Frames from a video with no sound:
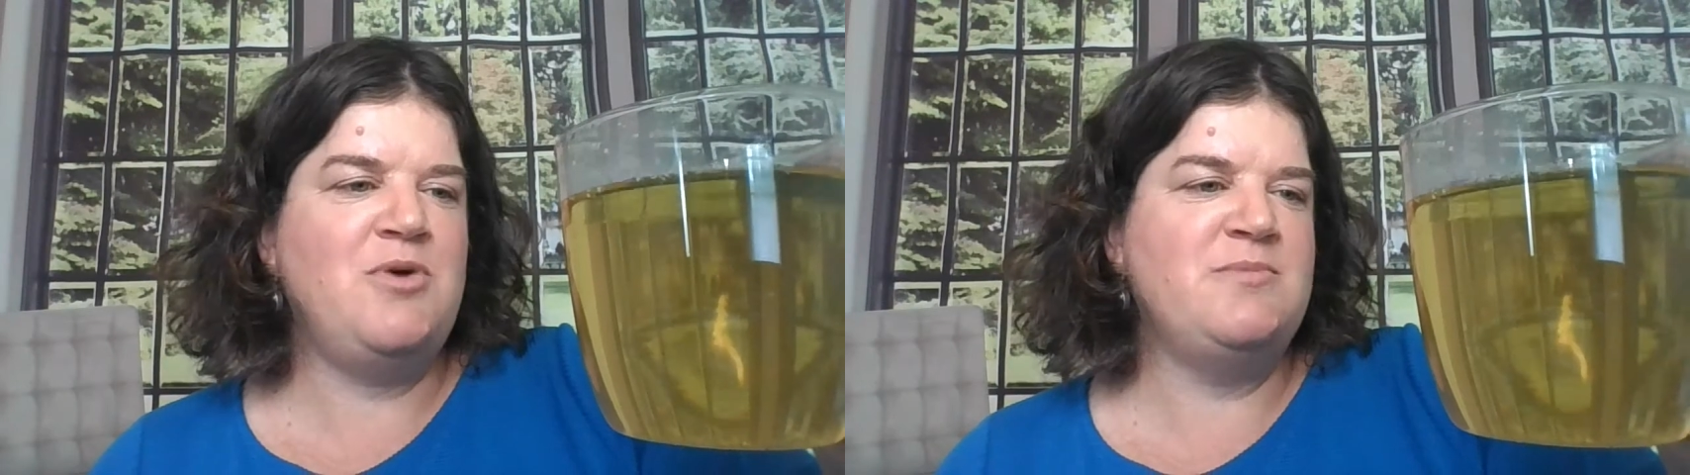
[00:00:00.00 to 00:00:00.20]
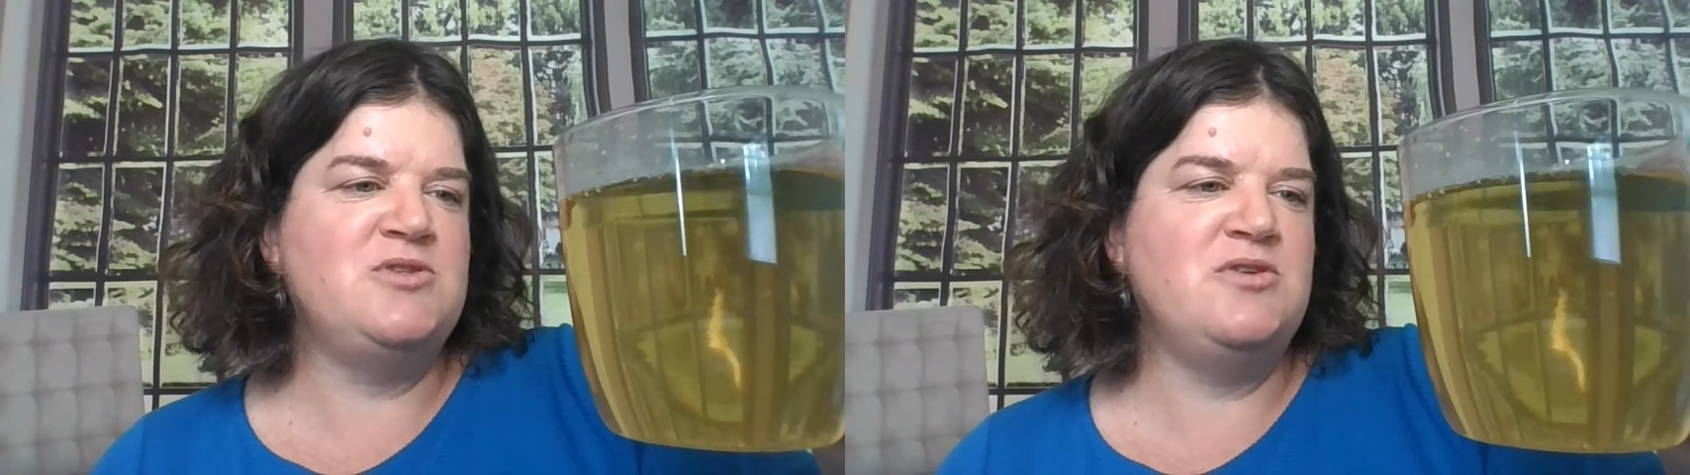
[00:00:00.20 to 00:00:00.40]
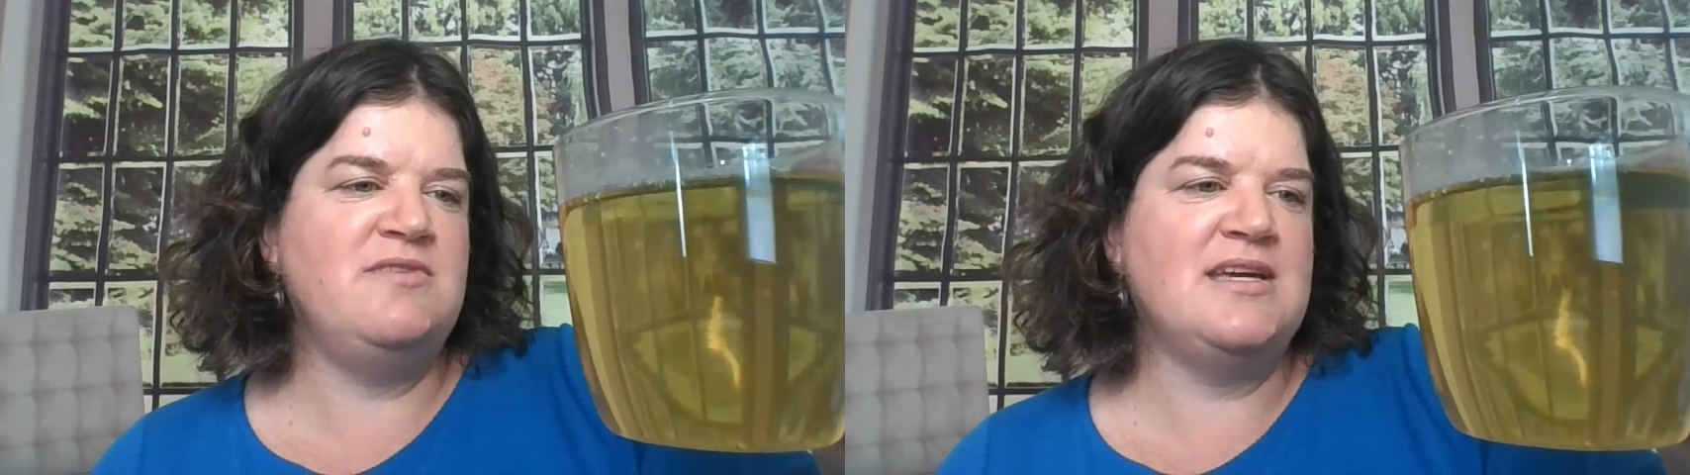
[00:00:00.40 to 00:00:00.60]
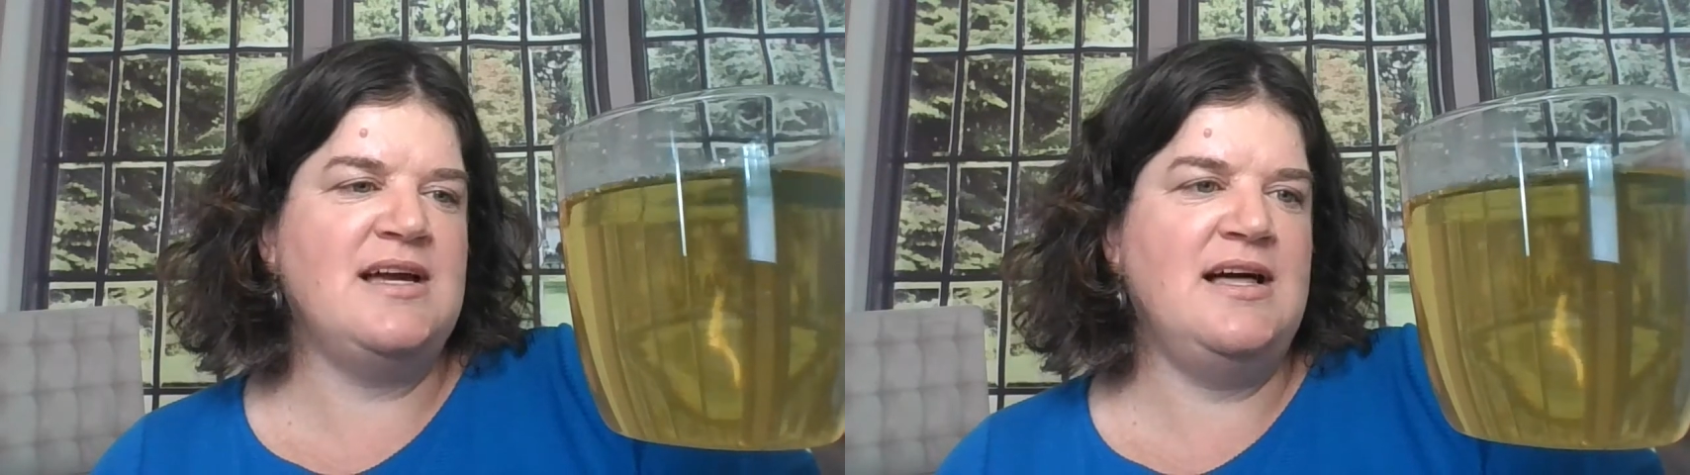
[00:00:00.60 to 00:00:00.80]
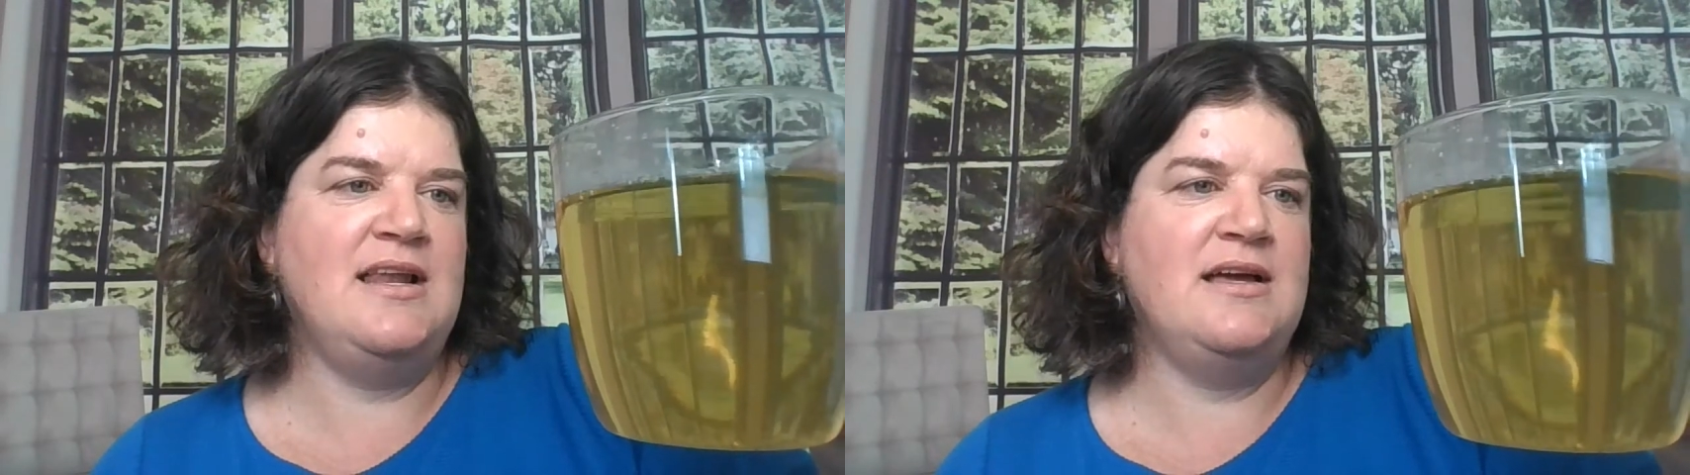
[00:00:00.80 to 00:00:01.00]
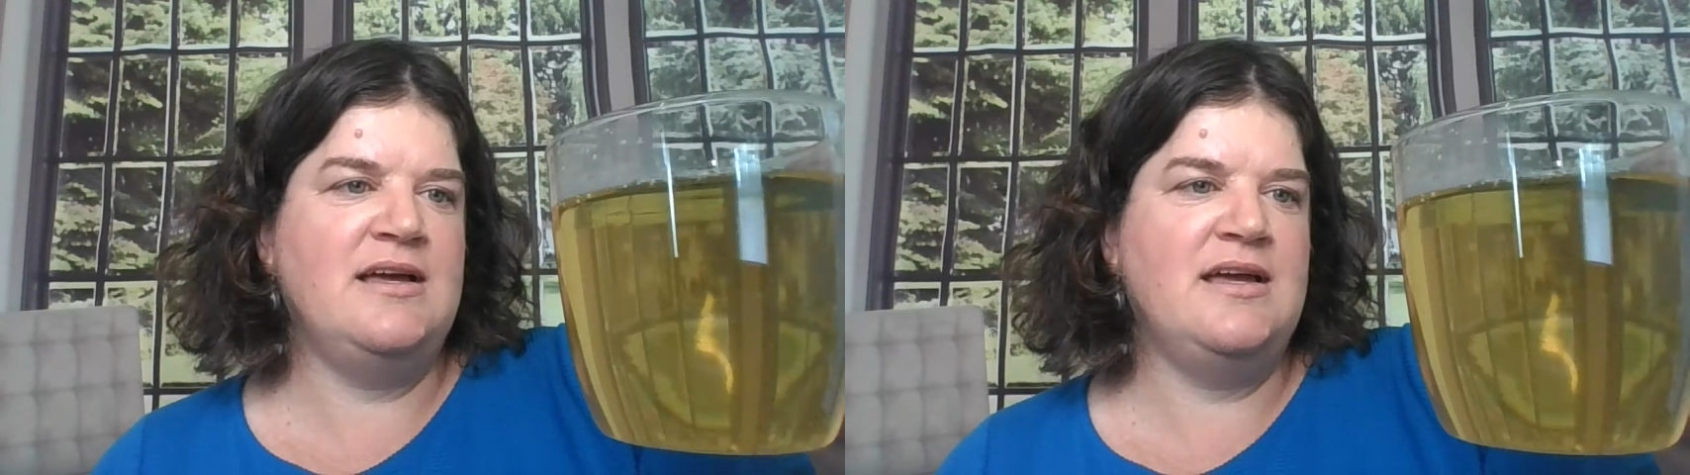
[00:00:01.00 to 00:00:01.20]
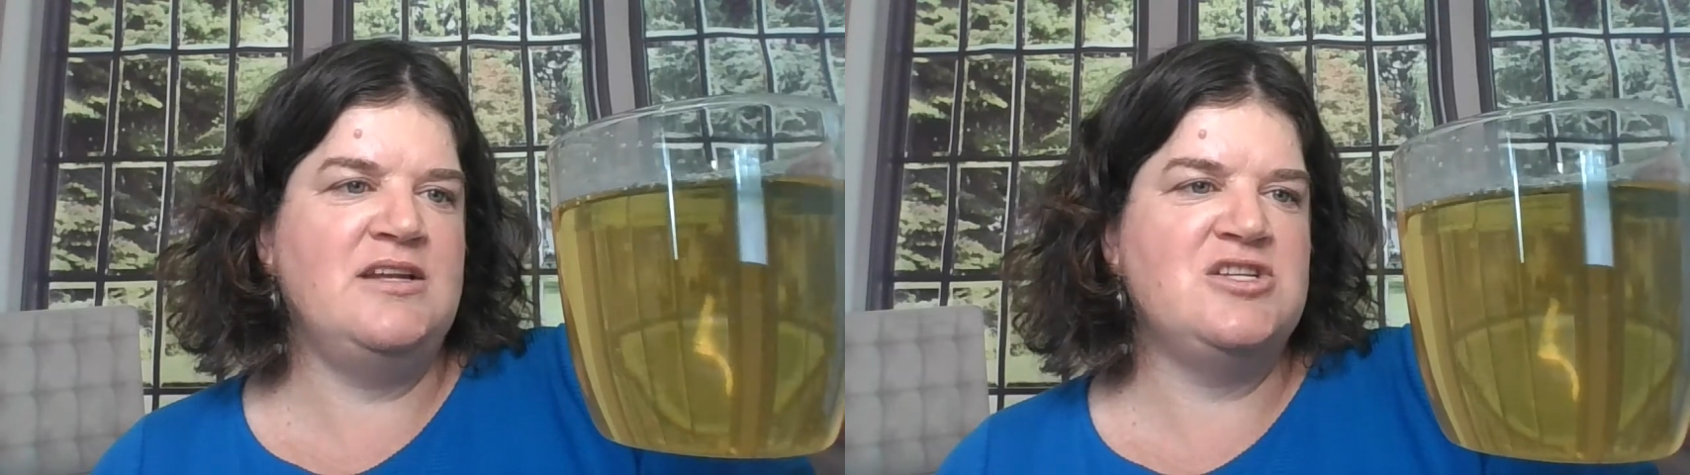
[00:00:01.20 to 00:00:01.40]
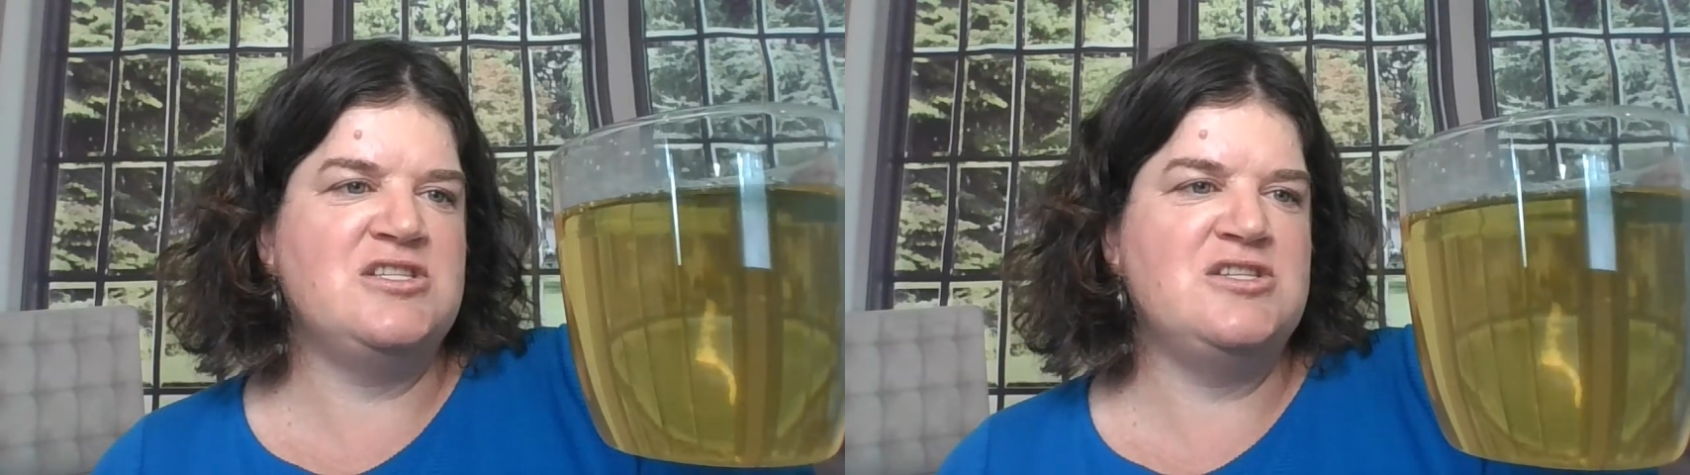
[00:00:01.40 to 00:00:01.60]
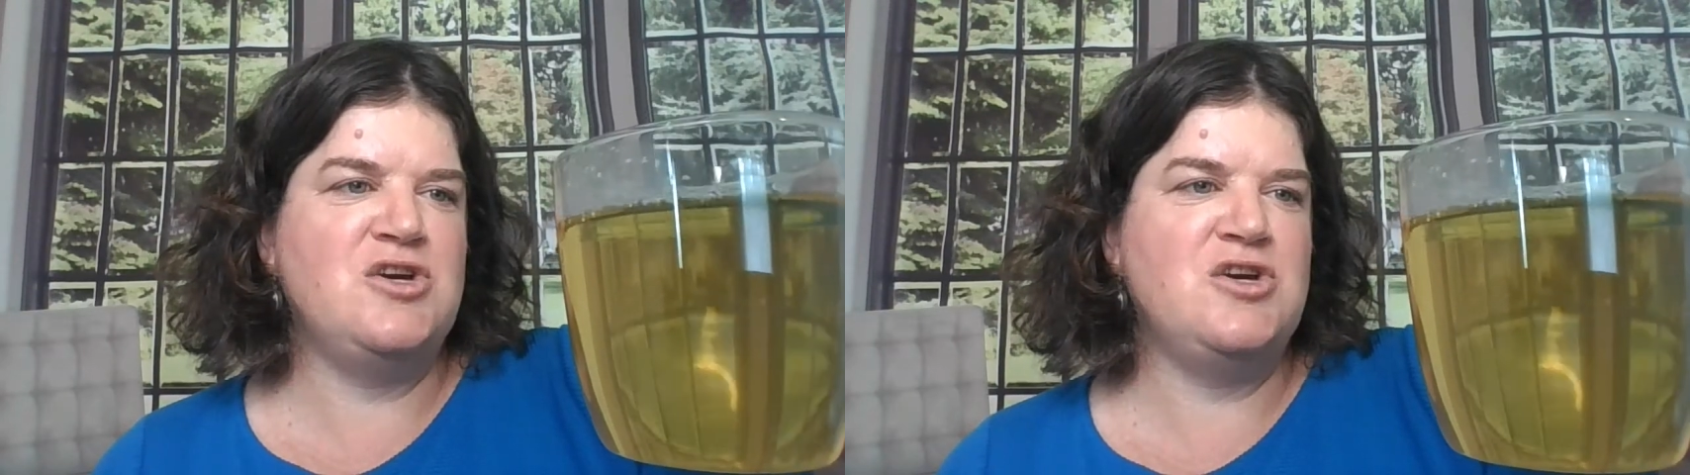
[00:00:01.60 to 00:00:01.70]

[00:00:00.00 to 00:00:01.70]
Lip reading: by observing the colour and just